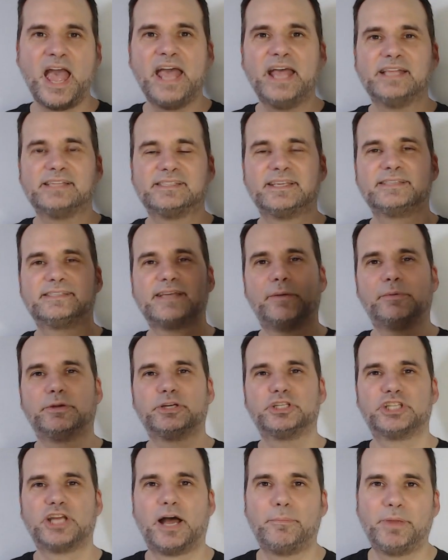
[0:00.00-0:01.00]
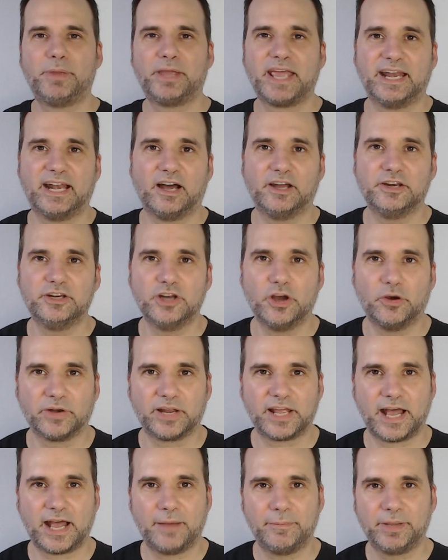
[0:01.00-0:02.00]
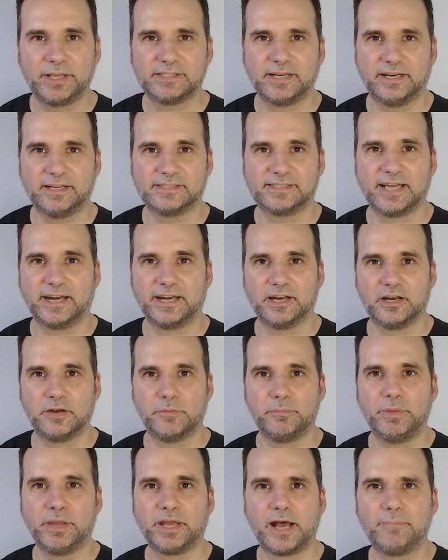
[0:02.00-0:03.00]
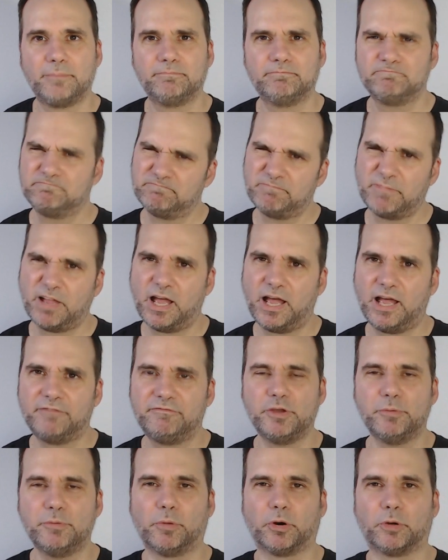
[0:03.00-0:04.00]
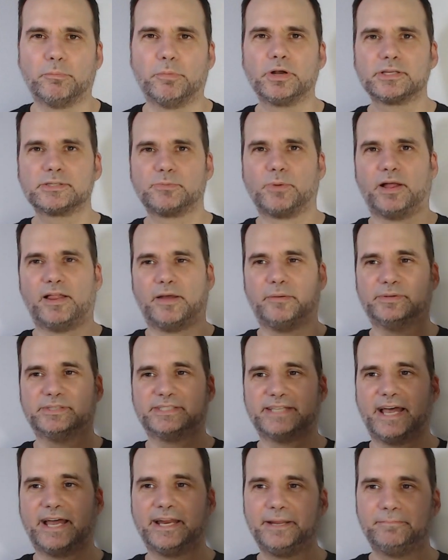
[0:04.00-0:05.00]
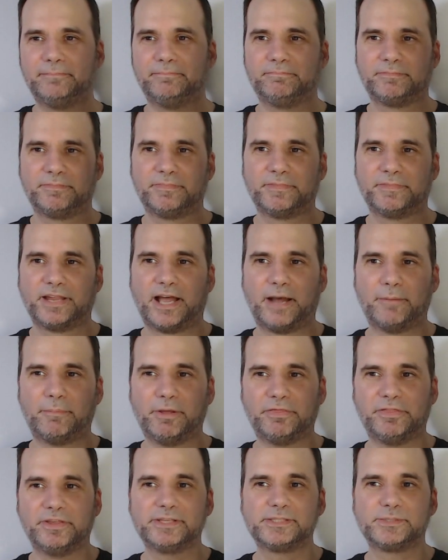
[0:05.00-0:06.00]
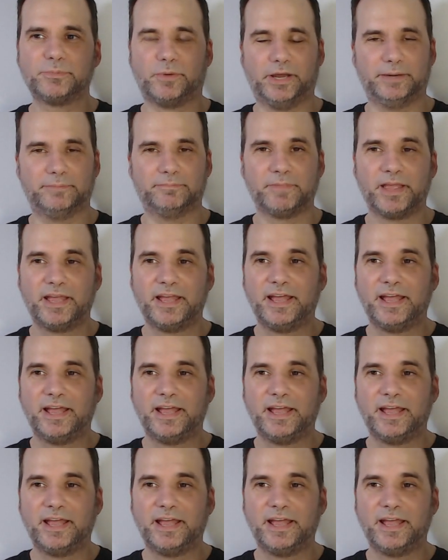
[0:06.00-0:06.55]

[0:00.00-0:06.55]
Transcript: Since I was shopping at Unknown Comics, I decided to pick up a few more books while I was at it. How about this one?